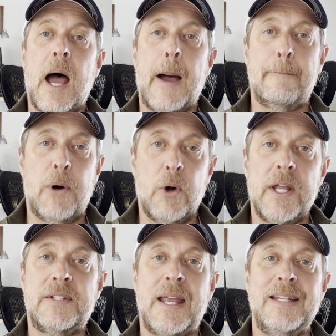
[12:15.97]
A boat
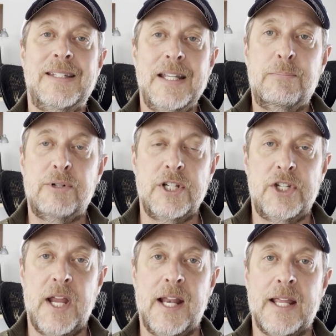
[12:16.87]
is a
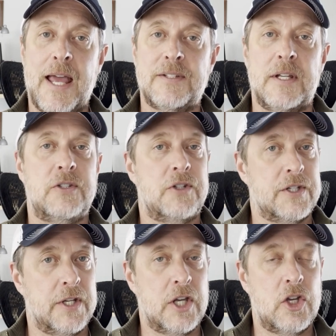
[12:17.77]
depreciating asset,
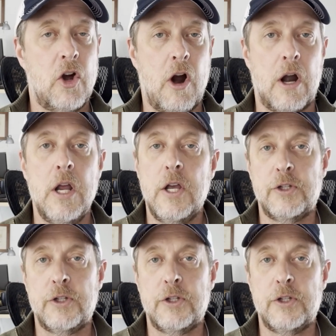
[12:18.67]
just like a car.